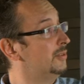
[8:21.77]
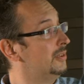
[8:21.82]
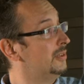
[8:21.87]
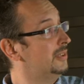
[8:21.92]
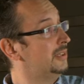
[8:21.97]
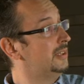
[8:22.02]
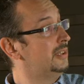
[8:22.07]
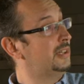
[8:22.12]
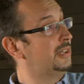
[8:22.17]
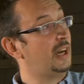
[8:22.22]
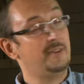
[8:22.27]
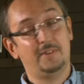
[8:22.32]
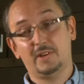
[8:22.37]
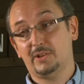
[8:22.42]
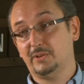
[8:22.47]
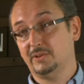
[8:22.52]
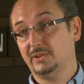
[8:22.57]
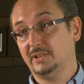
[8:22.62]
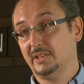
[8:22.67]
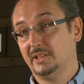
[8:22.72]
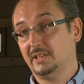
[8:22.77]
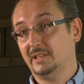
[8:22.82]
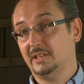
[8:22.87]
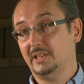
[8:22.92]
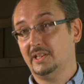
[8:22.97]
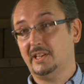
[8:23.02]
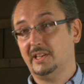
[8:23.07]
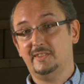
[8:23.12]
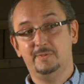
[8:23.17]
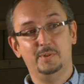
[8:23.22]
It has broken up, now
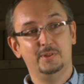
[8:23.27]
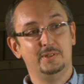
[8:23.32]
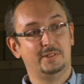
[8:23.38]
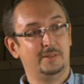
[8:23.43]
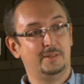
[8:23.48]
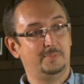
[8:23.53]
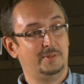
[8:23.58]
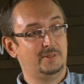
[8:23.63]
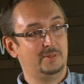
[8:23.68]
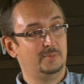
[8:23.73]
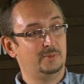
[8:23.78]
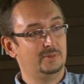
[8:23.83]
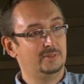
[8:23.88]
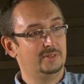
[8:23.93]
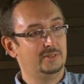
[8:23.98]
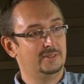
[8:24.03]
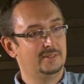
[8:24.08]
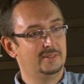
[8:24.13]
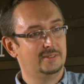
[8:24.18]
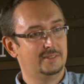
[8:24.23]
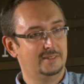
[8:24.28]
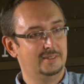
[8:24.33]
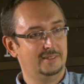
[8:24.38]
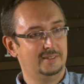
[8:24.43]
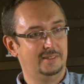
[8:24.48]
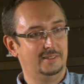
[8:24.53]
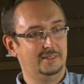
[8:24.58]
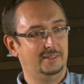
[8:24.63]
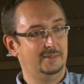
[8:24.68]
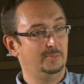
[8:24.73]
it's breaking back. This graph
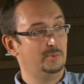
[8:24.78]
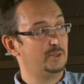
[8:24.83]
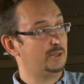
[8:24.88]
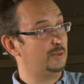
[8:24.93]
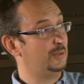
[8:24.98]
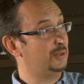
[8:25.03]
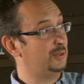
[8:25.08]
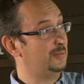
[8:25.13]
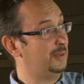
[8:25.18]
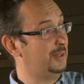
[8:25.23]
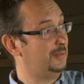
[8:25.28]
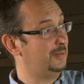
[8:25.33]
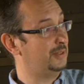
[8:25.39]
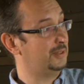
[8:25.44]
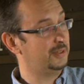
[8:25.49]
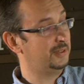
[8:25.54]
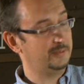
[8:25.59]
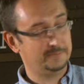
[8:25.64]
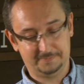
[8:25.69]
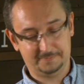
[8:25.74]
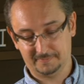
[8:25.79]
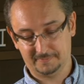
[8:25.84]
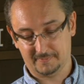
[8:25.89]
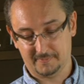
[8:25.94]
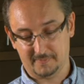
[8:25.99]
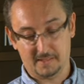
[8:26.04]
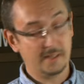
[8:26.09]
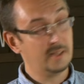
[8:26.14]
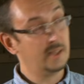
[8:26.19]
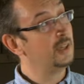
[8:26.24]
is logarithmic, so
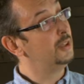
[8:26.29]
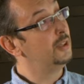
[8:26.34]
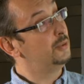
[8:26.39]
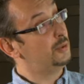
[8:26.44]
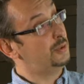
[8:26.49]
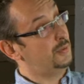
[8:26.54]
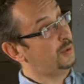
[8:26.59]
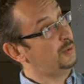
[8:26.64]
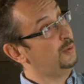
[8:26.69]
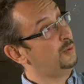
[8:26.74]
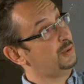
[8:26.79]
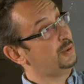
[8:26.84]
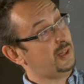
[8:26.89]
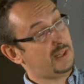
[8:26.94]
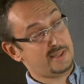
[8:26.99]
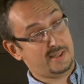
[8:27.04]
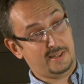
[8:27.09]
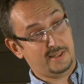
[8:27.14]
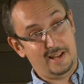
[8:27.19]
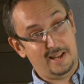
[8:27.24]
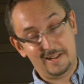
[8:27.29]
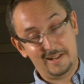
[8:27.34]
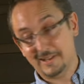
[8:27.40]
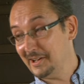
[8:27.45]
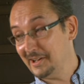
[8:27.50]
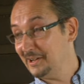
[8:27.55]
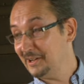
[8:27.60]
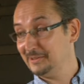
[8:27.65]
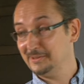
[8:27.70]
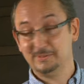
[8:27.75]
it may not be very familiar.
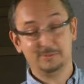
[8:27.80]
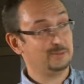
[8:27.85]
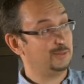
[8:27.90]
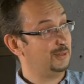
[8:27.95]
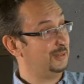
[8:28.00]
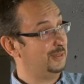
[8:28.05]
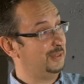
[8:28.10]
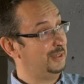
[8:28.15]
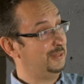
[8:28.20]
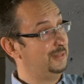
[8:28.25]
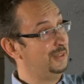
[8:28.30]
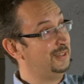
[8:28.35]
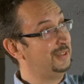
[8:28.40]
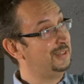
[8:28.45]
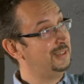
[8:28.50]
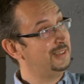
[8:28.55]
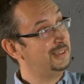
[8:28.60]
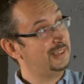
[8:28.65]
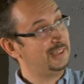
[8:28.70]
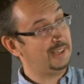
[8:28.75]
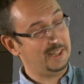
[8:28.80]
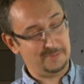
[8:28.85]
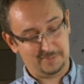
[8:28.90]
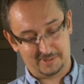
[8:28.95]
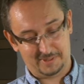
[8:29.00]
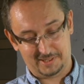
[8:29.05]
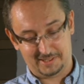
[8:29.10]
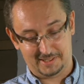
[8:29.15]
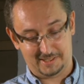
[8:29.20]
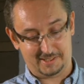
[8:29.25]
At the top it is rational,
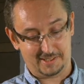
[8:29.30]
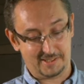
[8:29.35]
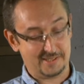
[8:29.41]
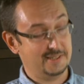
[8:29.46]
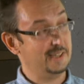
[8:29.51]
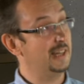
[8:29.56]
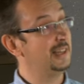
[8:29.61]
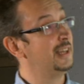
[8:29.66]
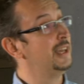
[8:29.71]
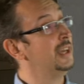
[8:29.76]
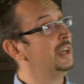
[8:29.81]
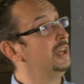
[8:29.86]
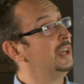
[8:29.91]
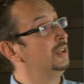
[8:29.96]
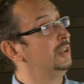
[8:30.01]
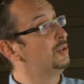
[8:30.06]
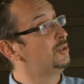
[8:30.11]
but the other, the